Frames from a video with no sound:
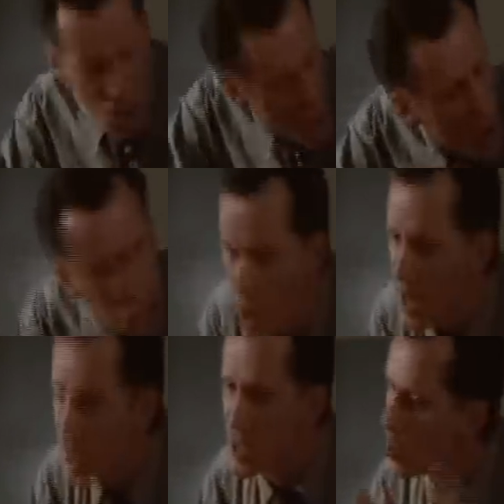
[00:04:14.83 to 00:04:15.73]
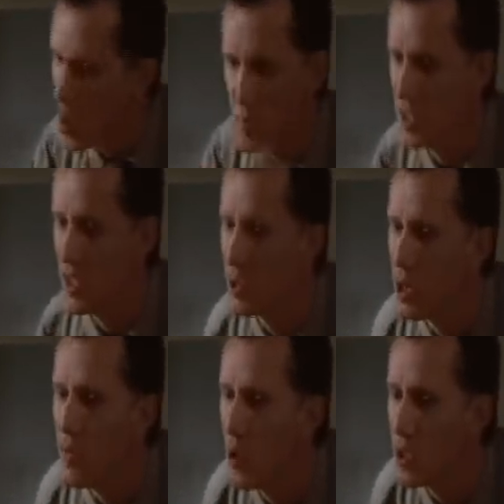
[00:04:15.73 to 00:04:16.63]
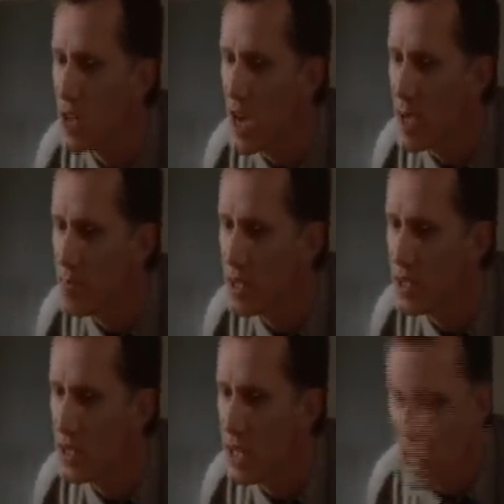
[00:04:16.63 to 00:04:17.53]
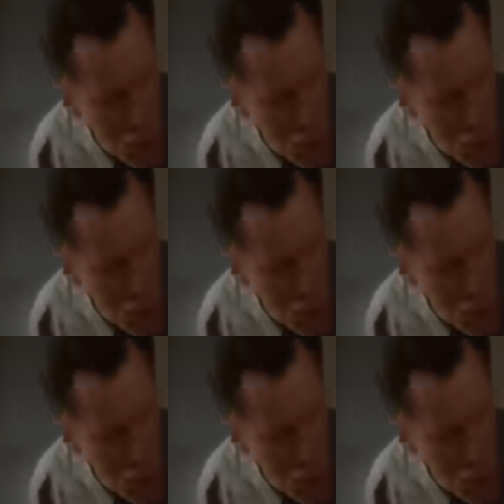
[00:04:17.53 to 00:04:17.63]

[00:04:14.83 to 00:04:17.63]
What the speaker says: The greatest woman killer of all time. A